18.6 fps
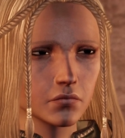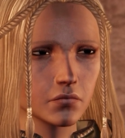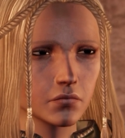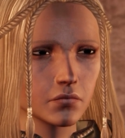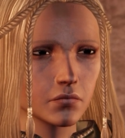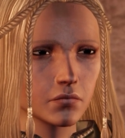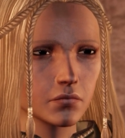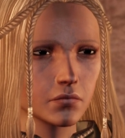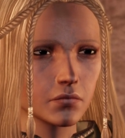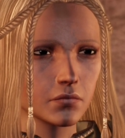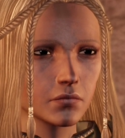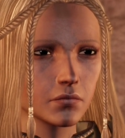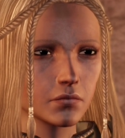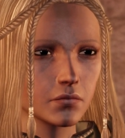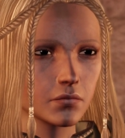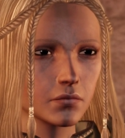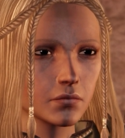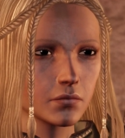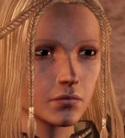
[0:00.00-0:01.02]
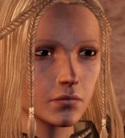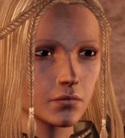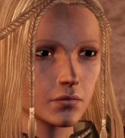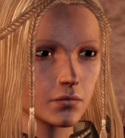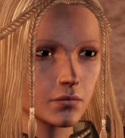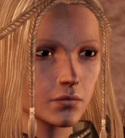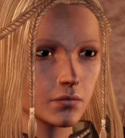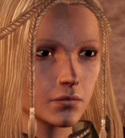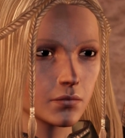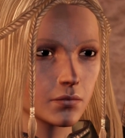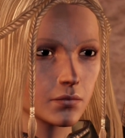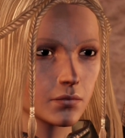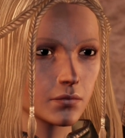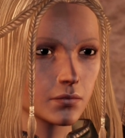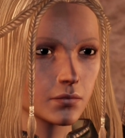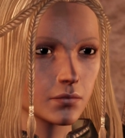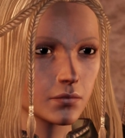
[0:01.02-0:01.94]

(no one is talking)